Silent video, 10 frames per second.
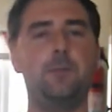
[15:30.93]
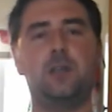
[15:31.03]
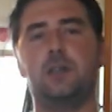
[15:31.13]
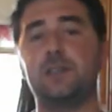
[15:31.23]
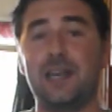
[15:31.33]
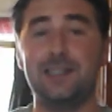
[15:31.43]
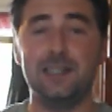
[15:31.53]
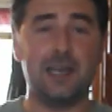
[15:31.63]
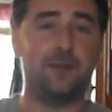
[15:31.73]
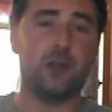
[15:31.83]
because I
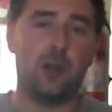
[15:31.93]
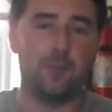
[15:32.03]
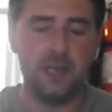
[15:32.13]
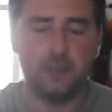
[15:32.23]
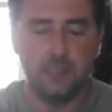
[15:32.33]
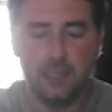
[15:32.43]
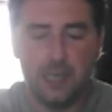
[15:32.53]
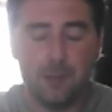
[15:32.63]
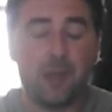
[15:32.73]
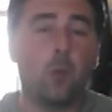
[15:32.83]
did have a comment
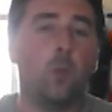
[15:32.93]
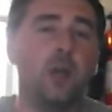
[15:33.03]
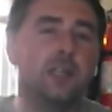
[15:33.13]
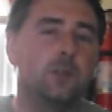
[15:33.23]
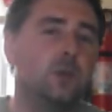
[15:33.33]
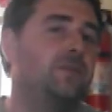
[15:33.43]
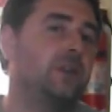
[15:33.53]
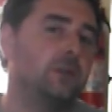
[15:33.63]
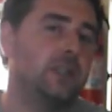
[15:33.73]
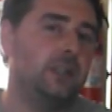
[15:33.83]
about why do
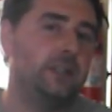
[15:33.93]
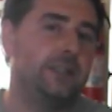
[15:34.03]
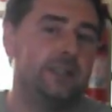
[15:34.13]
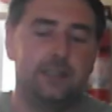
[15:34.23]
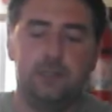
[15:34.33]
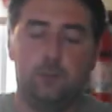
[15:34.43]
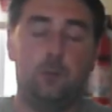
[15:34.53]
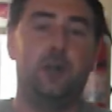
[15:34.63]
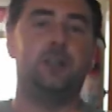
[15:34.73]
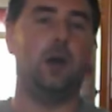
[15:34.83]

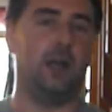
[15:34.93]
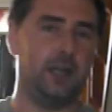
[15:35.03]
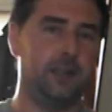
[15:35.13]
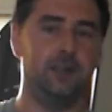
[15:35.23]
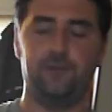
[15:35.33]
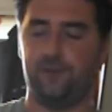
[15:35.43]
I